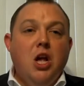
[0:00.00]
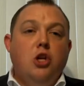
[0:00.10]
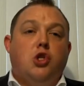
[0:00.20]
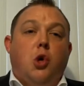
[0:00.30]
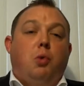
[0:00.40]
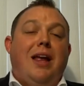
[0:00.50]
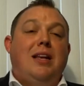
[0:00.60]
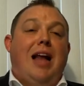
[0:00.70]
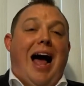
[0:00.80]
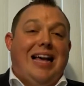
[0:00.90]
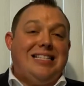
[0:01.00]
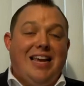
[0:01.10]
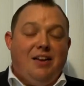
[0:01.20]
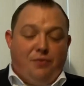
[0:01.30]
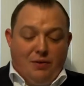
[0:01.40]
So when
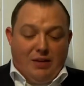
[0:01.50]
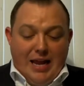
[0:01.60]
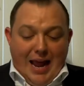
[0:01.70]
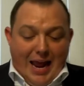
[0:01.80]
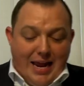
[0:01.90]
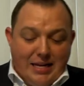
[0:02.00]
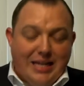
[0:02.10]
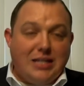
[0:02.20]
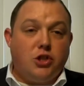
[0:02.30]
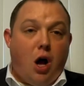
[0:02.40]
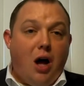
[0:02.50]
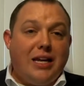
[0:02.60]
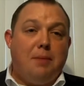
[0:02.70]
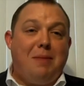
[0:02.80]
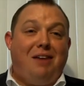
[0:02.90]
Isaiah 58 is
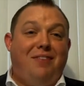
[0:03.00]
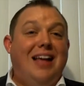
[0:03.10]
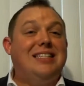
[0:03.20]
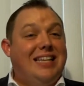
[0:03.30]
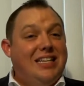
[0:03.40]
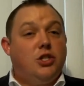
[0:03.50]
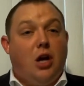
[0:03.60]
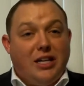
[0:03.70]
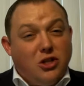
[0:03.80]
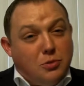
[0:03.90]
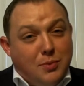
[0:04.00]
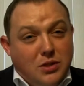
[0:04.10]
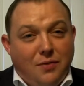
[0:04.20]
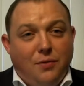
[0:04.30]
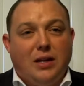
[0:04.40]
talking about fasting, he's talking
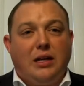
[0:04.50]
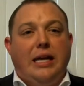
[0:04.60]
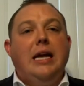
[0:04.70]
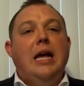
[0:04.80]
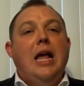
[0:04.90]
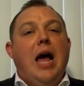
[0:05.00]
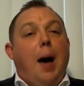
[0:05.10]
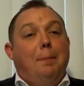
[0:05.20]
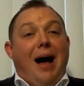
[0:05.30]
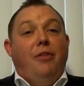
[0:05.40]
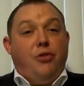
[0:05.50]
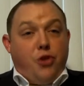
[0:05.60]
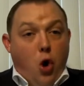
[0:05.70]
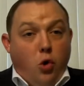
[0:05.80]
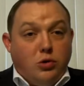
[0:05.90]
specifically about
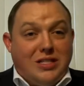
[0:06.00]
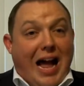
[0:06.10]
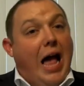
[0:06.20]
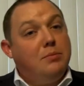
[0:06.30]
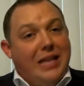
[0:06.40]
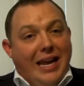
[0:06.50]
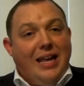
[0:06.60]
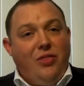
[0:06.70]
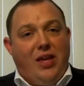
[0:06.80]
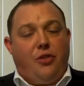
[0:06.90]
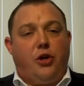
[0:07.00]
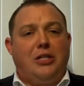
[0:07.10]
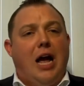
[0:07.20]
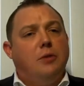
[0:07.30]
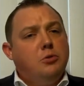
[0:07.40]
those times and the other
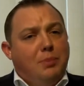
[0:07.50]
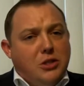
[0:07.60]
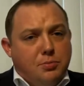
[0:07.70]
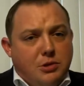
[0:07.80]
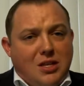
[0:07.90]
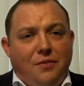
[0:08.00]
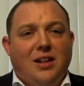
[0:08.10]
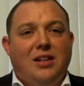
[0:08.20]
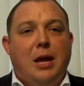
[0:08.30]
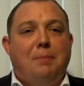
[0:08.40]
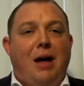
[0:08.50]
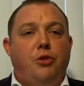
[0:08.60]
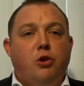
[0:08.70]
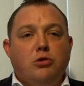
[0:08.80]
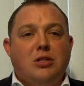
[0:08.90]
times, but specifically about
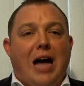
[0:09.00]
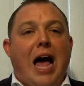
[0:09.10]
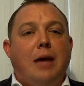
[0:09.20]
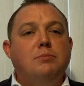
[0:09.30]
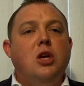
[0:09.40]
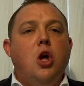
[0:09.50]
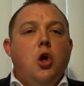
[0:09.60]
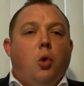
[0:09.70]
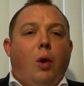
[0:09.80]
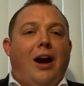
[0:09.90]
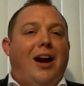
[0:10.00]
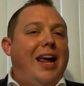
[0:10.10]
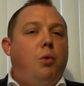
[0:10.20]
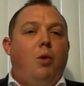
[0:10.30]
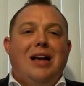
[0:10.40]
those times where
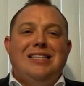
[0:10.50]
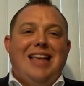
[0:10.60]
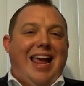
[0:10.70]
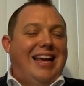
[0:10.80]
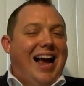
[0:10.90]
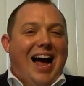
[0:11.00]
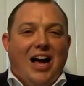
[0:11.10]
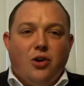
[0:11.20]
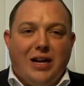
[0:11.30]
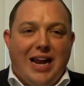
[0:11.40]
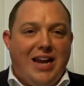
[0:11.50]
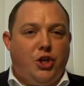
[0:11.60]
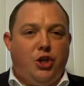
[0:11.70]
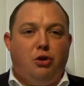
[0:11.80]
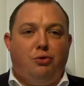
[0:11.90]
it was a
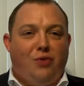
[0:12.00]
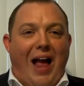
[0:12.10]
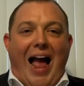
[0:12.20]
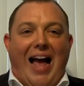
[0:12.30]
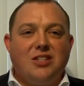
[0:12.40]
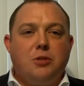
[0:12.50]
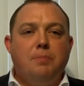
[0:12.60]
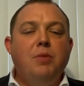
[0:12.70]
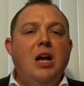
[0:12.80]
congregational fast.